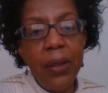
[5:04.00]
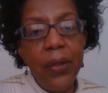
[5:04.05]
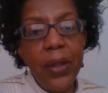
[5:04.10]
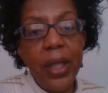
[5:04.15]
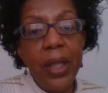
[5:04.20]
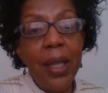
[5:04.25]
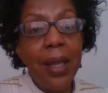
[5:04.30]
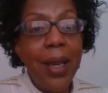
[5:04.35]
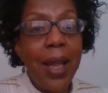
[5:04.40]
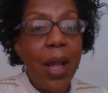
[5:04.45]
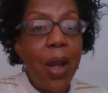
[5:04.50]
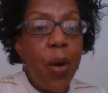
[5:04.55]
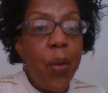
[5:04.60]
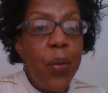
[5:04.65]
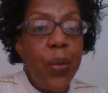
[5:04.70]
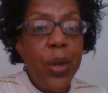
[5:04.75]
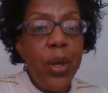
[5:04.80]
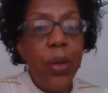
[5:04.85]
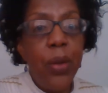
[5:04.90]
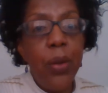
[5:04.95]
of it can
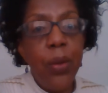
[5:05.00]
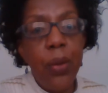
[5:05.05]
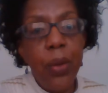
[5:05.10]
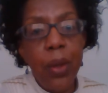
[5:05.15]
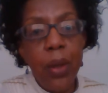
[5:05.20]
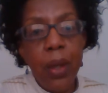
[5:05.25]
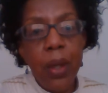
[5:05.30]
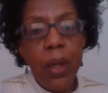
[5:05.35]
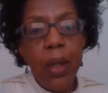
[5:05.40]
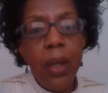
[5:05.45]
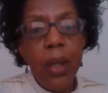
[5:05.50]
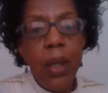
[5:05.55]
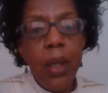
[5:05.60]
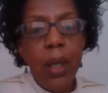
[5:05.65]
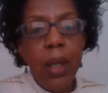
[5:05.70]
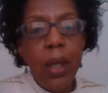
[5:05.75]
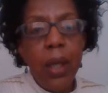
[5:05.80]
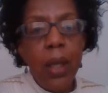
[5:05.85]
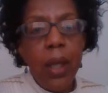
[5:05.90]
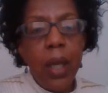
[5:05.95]
help you
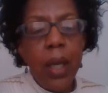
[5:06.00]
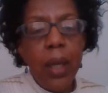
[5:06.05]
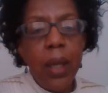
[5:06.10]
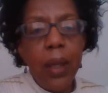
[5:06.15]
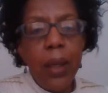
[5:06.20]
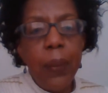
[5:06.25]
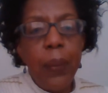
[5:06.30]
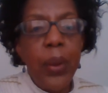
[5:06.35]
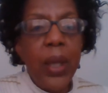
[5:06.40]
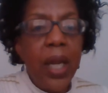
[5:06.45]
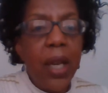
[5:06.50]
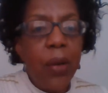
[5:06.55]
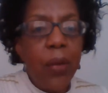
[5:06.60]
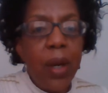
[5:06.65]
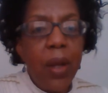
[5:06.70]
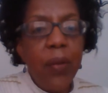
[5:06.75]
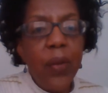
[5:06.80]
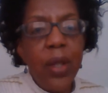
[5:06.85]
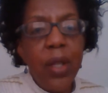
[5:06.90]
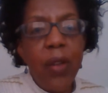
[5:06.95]
play
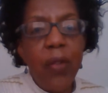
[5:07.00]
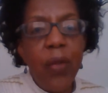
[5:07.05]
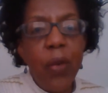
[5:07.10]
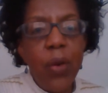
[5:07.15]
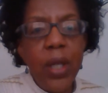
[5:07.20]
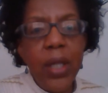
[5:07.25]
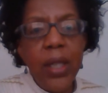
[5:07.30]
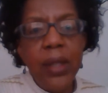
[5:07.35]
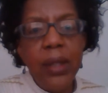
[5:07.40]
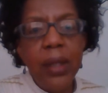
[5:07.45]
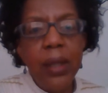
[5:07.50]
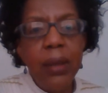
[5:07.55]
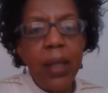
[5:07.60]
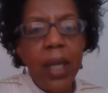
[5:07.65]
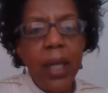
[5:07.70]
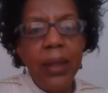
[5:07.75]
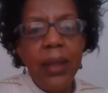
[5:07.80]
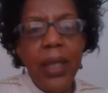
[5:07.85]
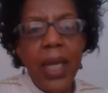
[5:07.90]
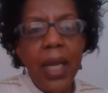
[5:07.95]
around with your voice
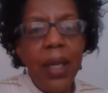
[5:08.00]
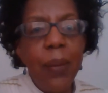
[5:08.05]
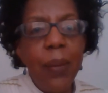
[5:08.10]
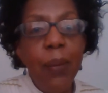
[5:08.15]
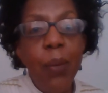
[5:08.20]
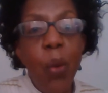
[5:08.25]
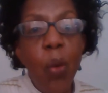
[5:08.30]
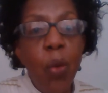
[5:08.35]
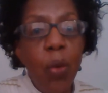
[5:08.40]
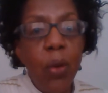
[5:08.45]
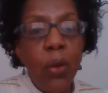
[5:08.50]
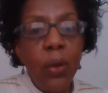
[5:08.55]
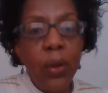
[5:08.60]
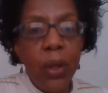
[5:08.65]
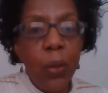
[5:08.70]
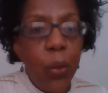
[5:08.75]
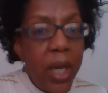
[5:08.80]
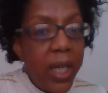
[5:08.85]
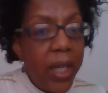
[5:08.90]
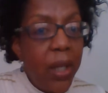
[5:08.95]
and get it more
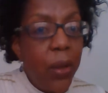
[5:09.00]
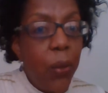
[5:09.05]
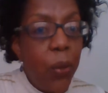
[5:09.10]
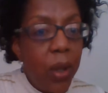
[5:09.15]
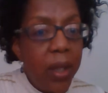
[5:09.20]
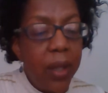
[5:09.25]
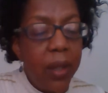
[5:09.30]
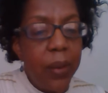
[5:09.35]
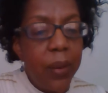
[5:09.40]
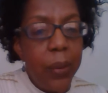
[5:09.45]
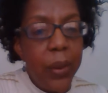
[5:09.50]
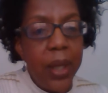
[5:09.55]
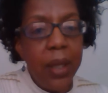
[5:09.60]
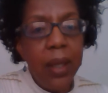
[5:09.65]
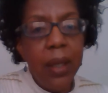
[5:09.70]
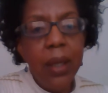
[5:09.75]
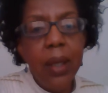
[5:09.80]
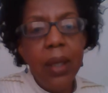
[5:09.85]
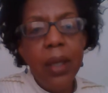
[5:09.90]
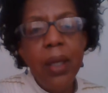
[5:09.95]
the way you want it to
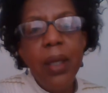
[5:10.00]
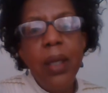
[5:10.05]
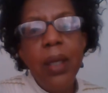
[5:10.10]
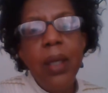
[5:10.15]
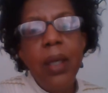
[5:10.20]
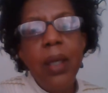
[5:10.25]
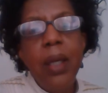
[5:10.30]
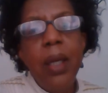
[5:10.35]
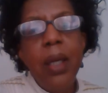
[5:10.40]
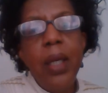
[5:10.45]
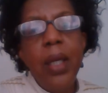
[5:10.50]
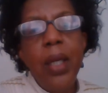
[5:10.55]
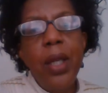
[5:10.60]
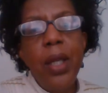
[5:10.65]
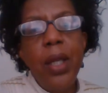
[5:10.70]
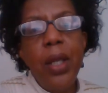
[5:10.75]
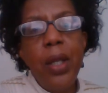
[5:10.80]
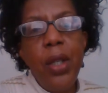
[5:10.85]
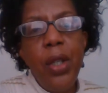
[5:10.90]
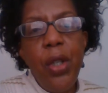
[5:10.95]
be,
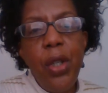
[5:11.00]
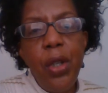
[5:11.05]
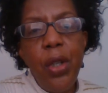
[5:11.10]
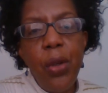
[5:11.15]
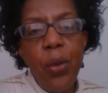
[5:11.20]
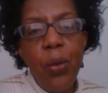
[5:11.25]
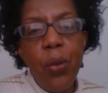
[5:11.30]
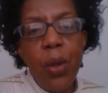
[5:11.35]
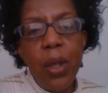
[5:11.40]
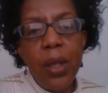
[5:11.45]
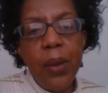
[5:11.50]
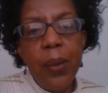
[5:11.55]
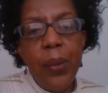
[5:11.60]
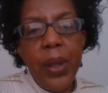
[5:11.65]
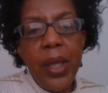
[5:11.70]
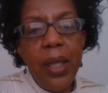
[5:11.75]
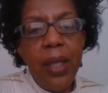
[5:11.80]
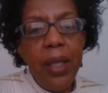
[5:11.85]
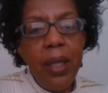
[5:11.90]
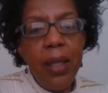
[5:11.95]
you want to
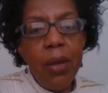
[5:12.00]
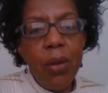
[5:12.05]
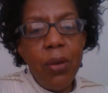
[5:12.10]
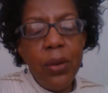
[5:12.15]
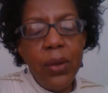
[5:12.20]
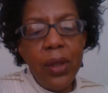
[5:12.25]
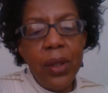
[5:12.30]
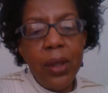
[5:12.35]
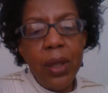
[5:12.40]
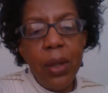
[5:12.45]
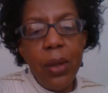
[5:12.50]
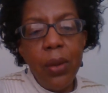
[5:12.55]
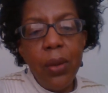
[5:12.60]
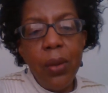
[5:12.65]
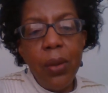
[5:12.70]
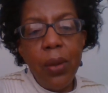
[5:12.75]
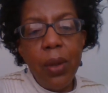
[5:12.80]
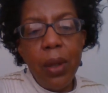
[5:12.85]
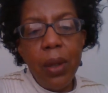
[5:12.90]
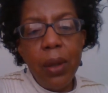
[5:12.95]
be
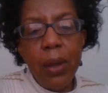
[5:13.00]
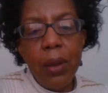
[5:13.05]
also